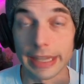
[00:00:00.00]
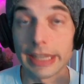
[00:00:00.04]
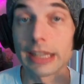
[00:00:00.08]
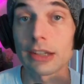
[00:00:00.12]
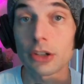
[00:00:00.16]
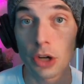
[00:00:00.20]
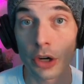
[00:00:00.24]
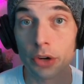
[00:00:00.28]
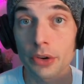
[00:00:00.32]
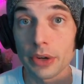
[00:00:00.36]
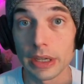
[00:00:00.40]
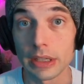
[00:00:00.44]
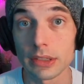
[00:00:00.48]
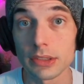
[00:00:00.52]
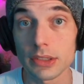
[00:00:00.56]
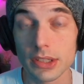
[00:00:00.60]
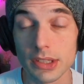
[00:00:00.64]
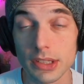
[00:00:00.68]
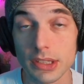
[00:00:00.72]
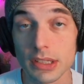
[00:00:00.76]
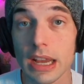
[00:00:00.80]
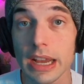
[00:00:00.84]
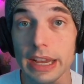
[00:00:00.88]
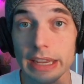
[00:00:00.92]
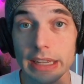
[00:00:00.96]
current
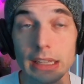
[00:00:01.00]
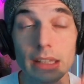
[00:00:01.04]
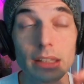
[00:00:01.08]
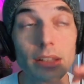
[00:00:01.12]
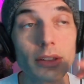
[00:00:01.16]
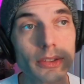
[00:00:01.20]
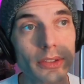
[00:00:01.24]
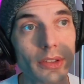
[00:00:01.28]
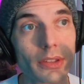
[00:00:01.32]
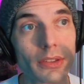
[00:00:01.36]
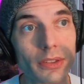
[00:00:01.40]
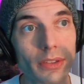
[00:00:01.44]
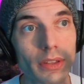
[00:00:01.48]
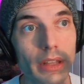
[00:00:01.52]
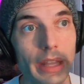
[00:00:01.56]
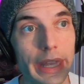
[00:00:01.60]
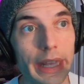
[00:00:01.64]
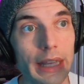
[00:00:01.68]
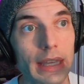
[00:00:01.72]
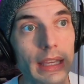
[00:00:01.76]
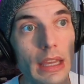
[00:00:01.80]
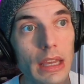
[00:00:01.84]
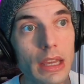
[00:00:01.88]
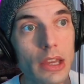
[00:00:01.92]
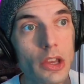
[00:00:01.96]
science. It's
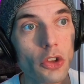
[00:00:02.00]
like